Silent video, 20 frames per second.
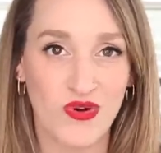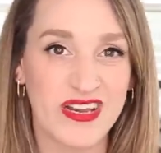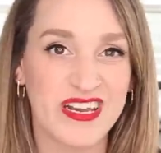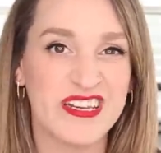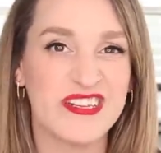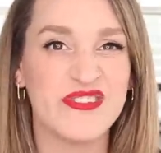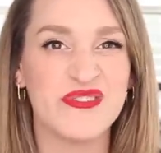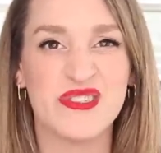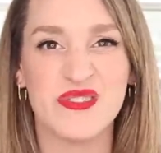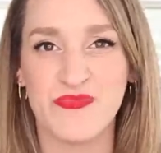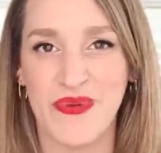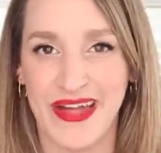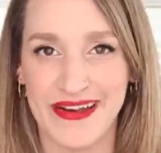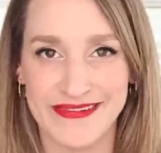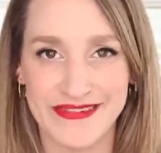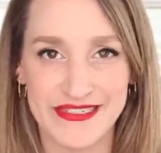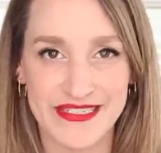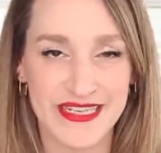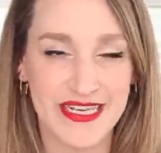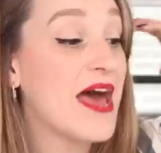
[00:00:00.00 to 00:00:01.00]
What did you
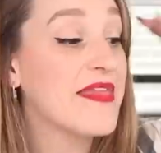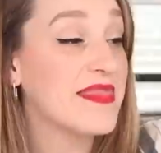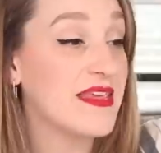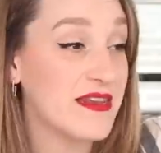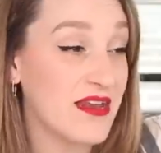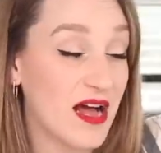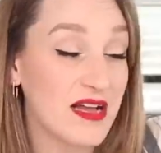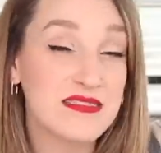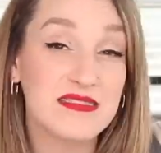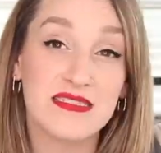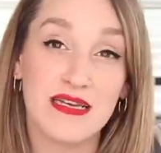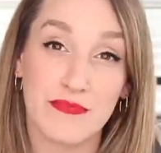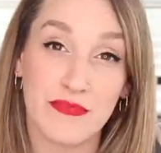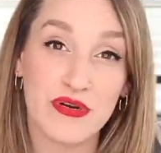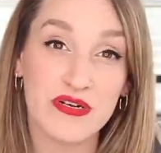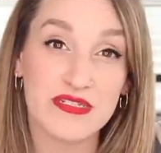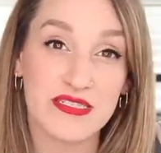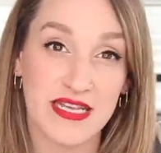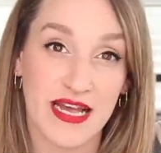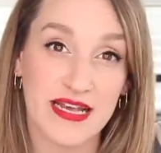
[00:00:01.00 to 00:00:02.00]
spend? And the Knots
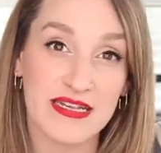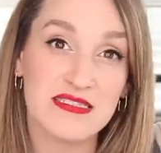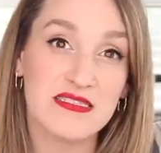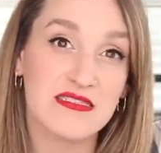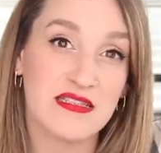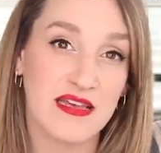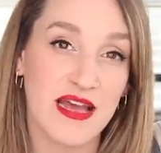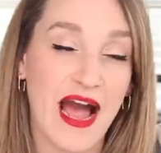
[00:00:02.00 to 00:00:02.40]
number says